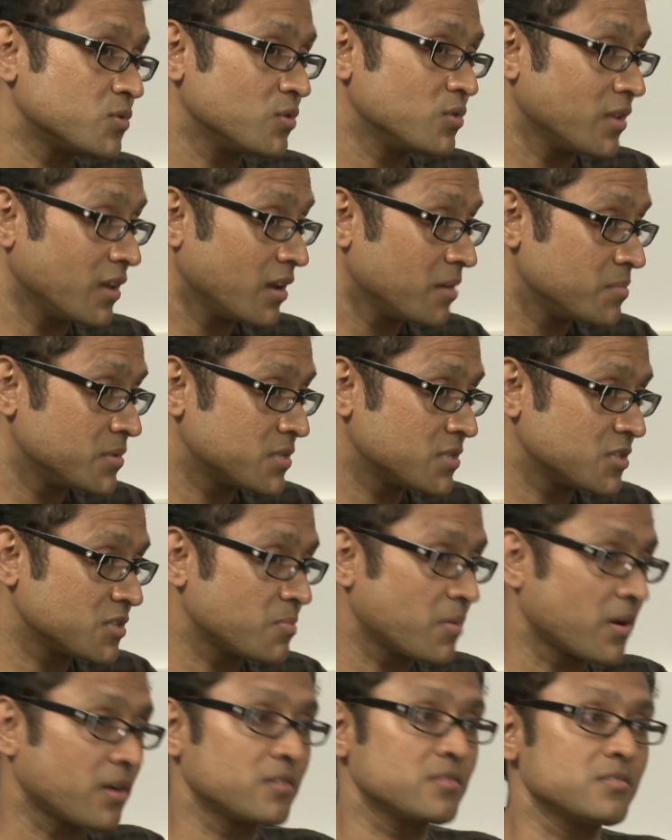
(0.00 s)
to their business
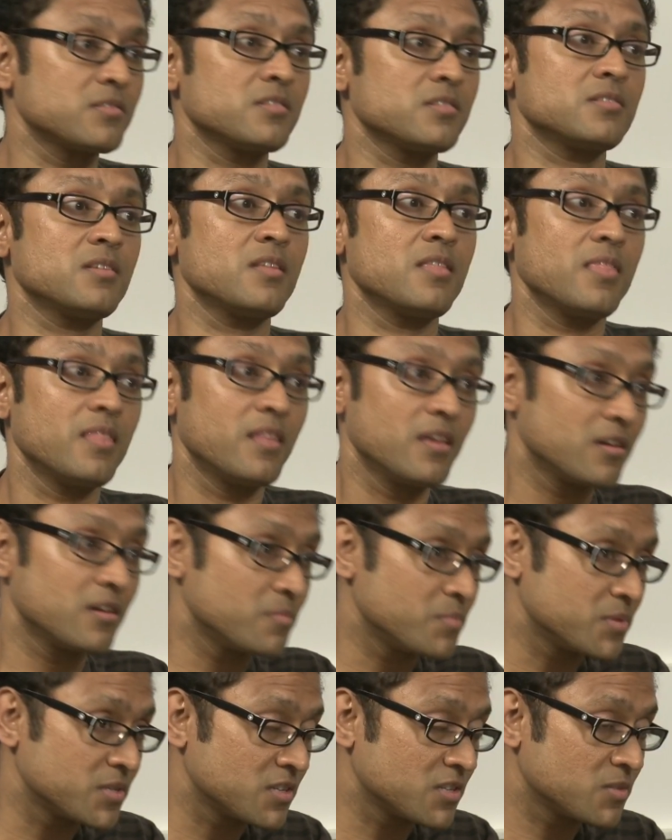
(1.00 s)
practices and their
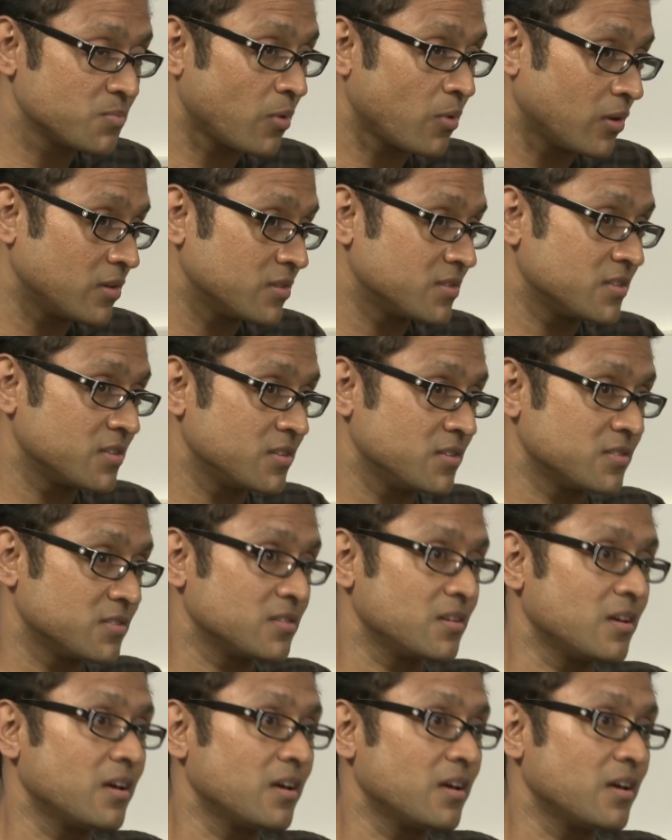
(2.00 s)
business policies,